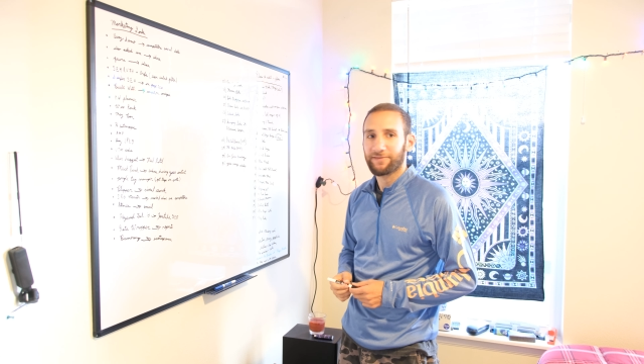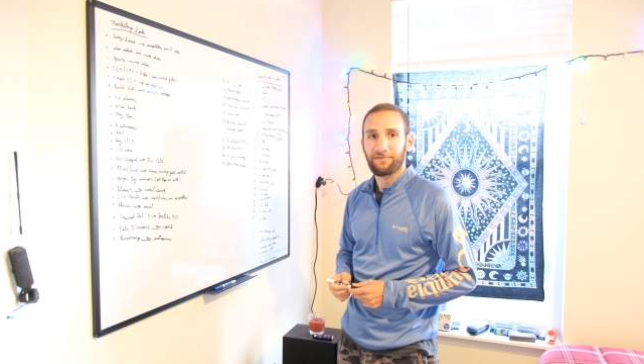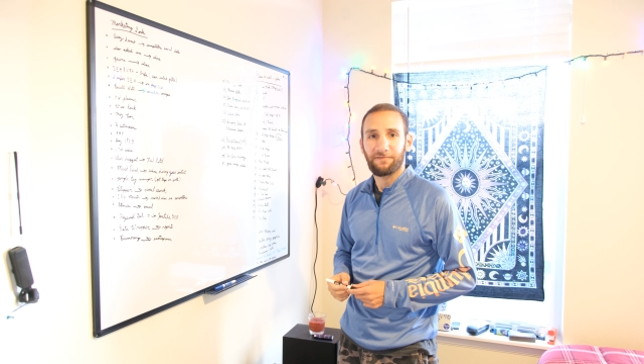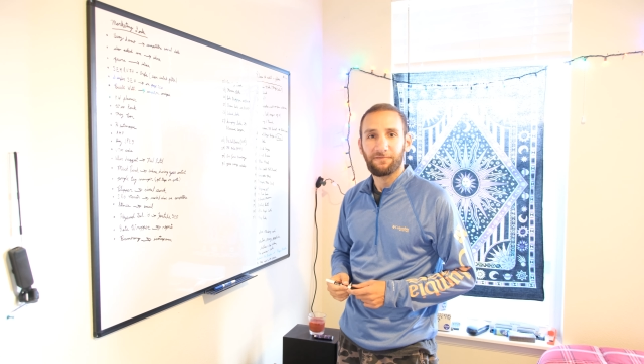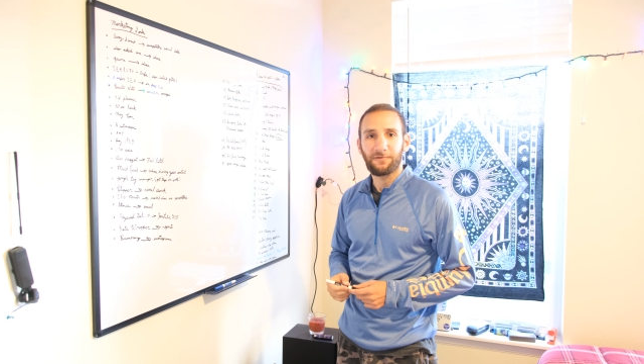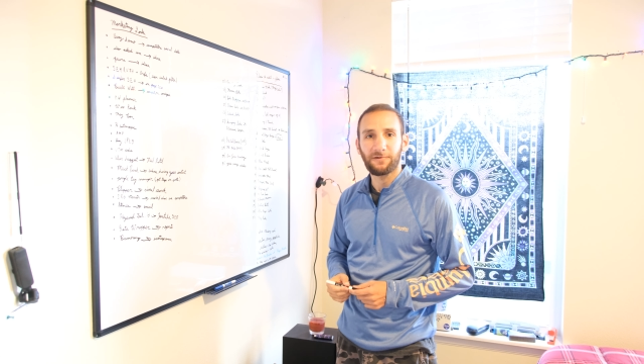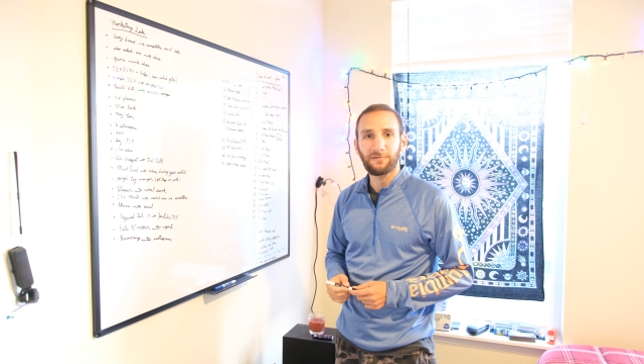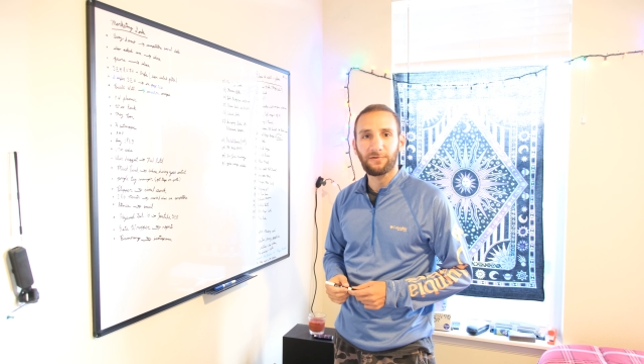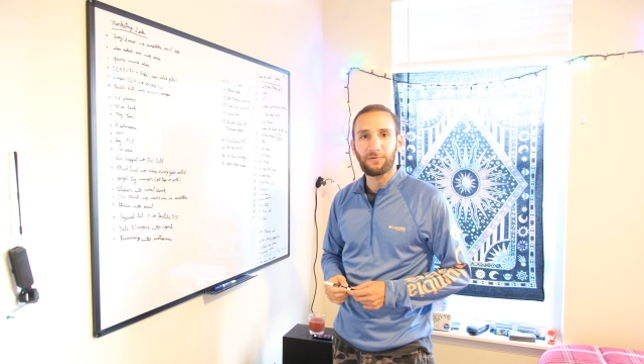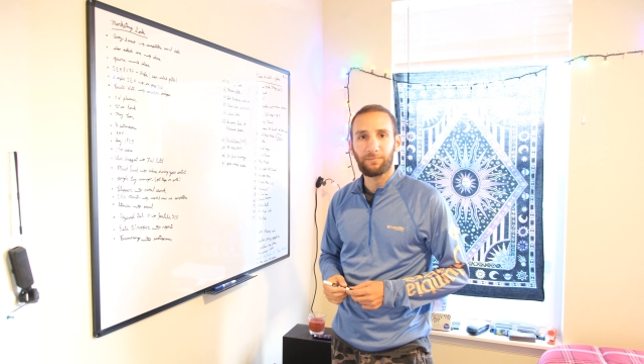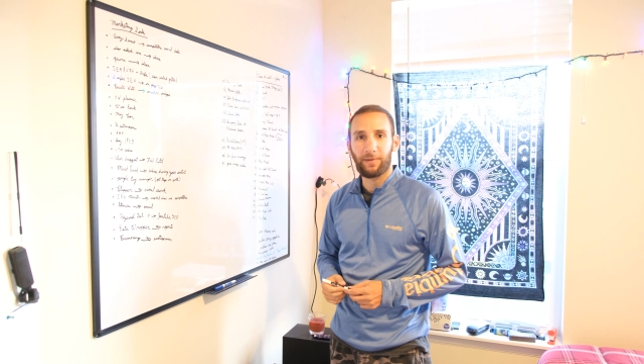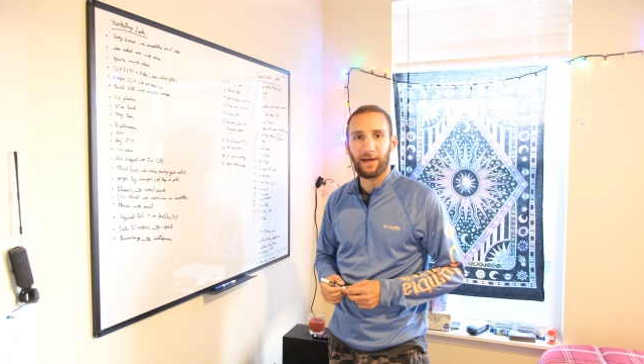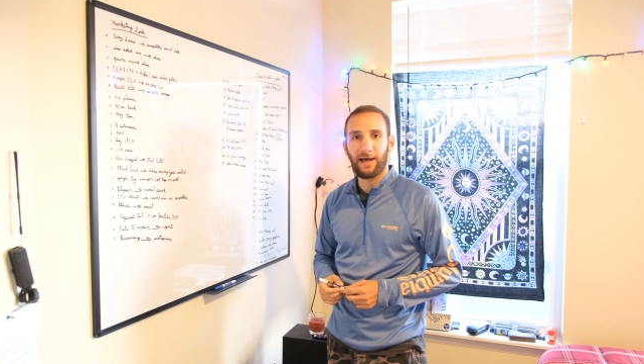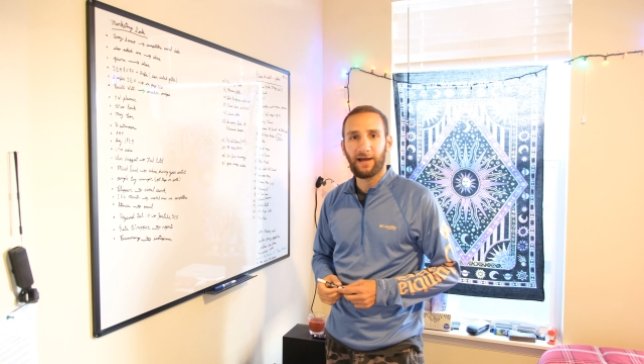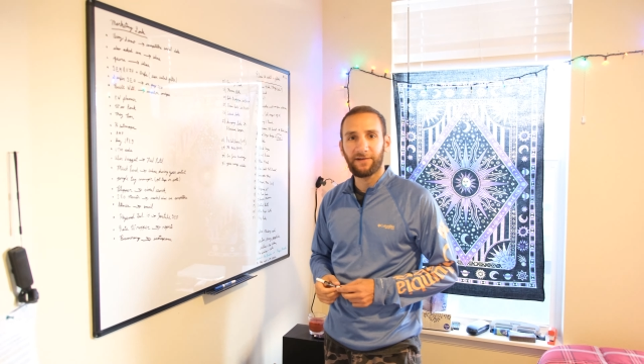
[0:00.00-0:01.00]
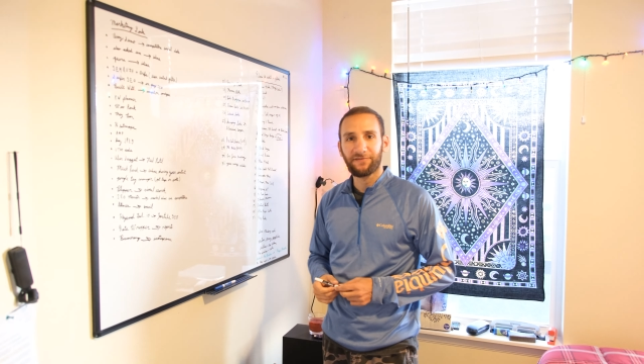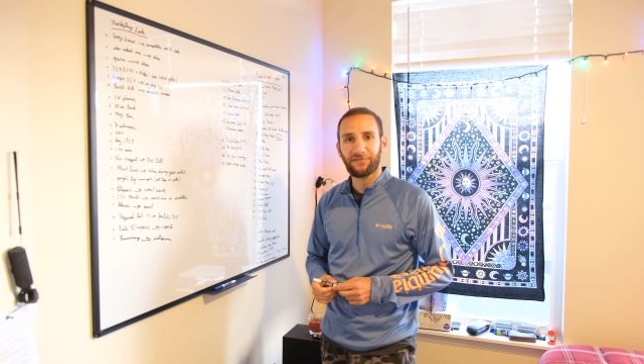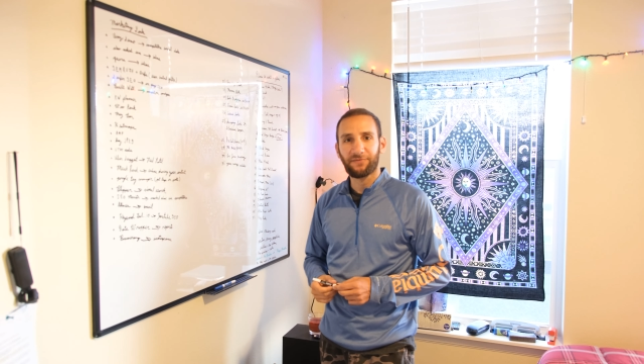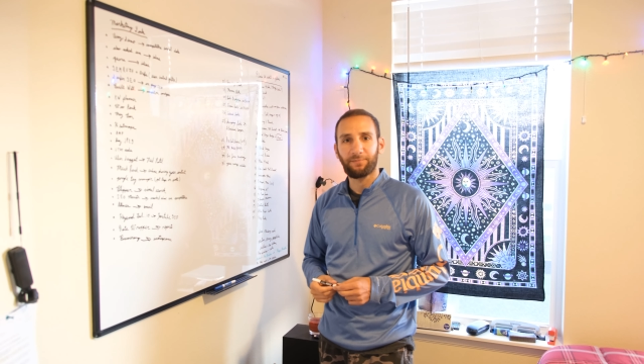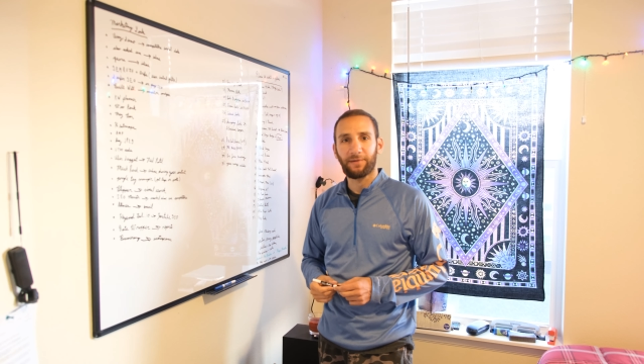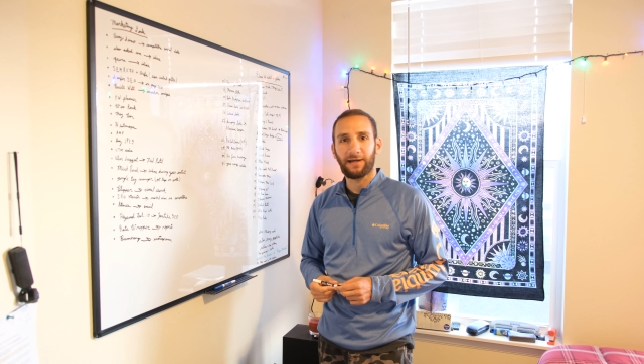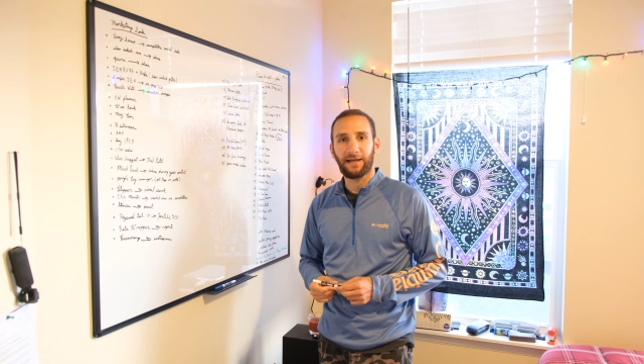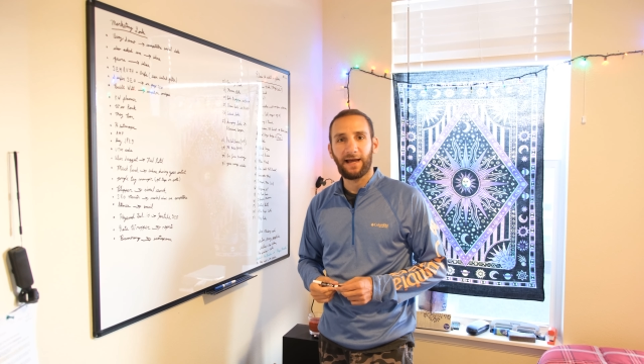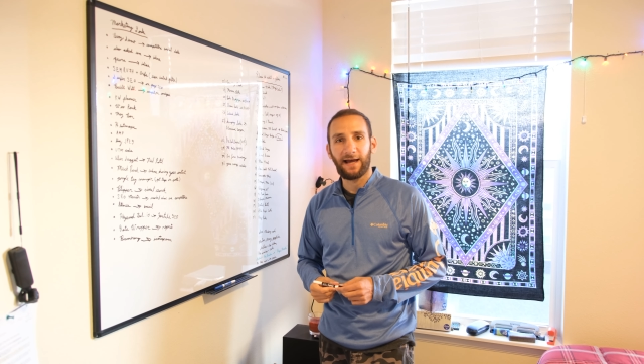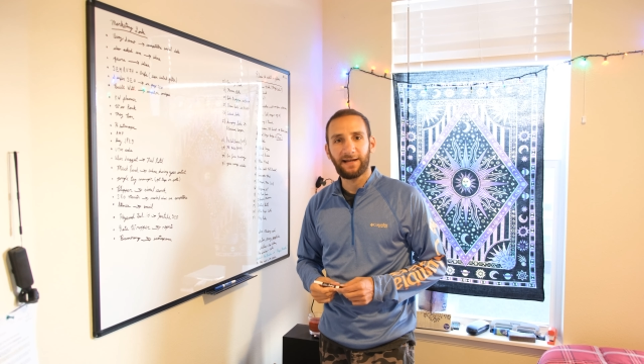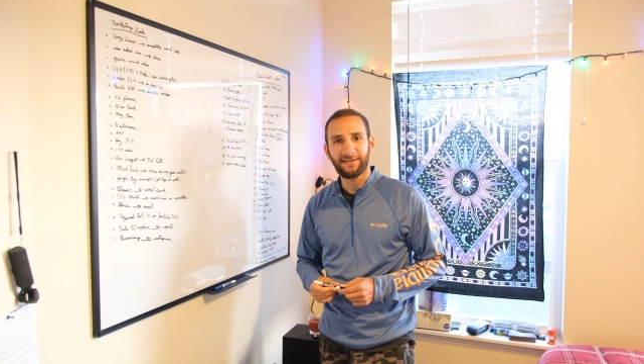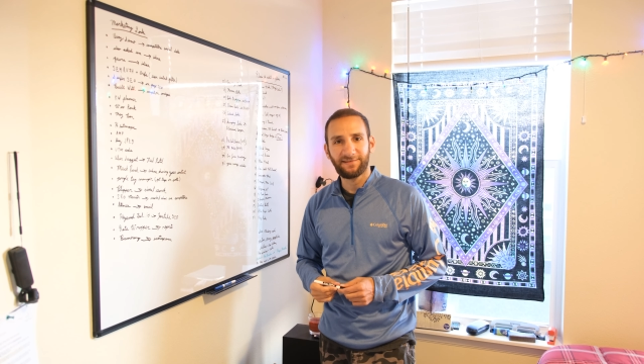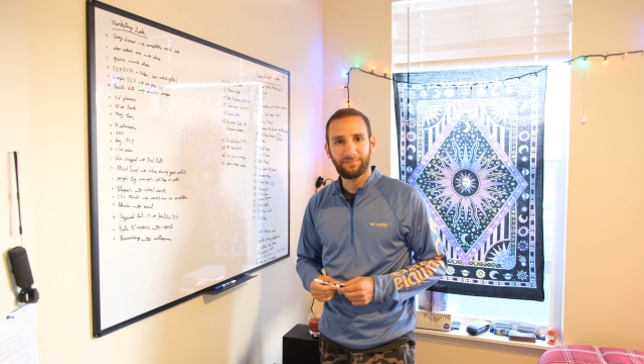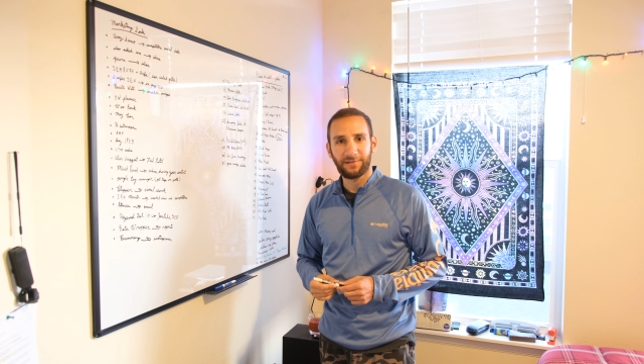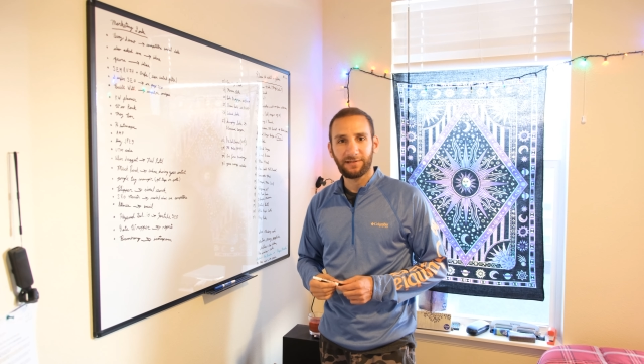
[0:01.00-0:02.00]
the Four Loop Pass by
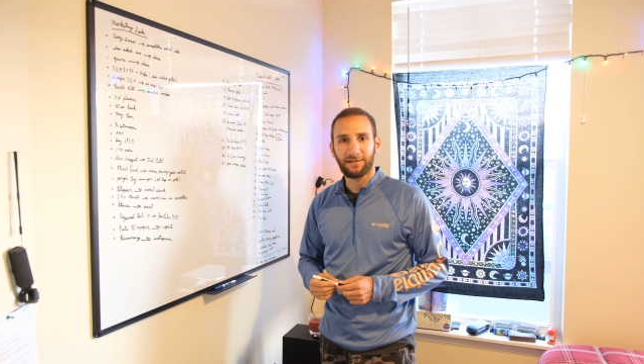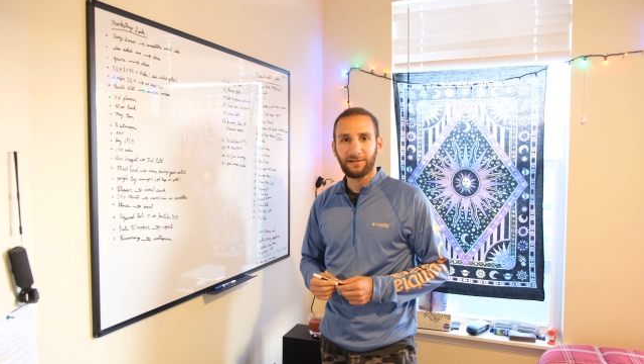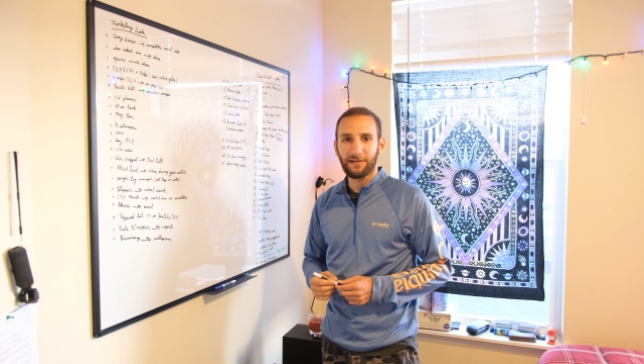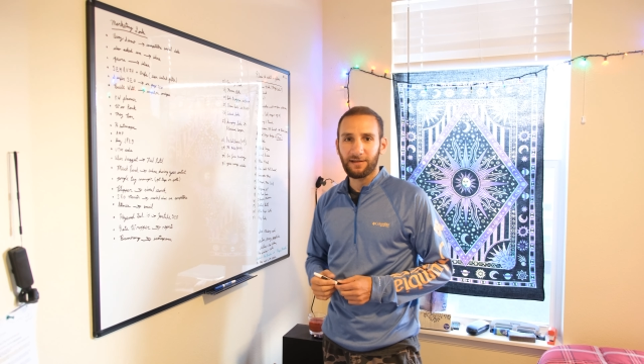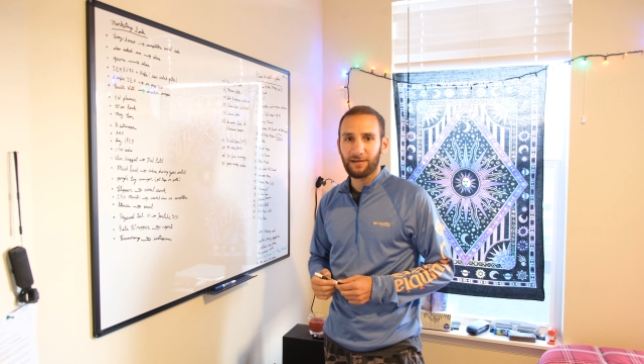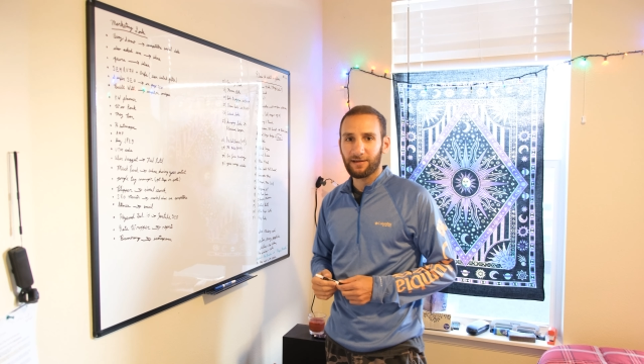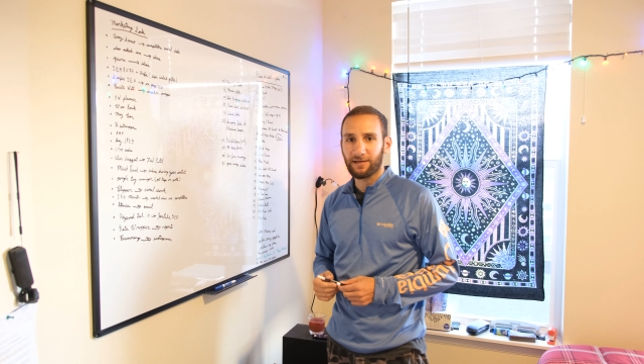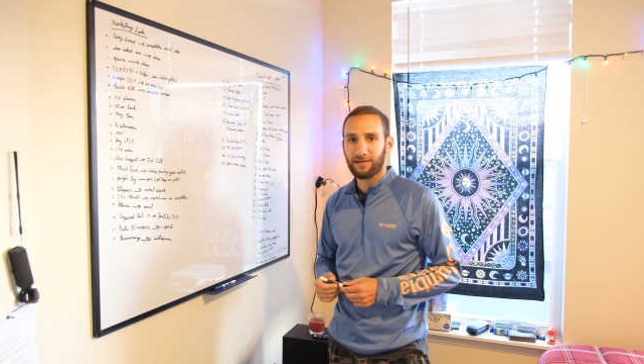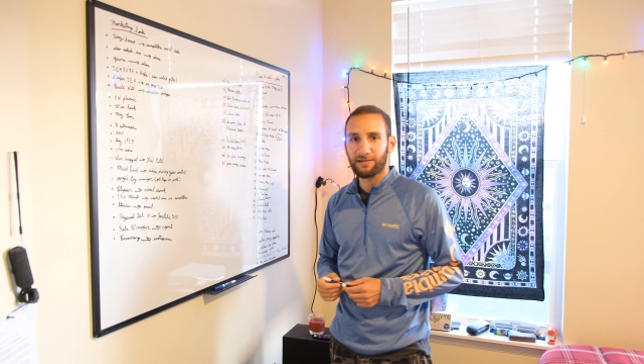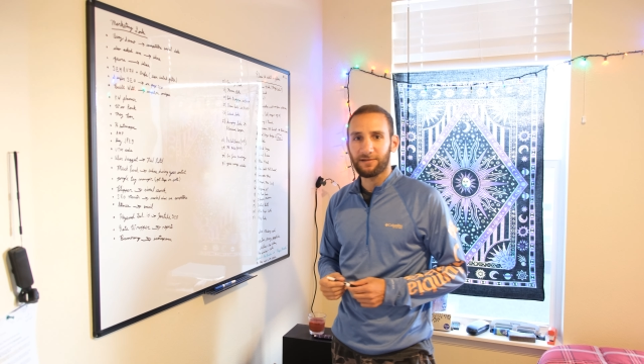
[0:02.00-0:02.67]
Aspen uh,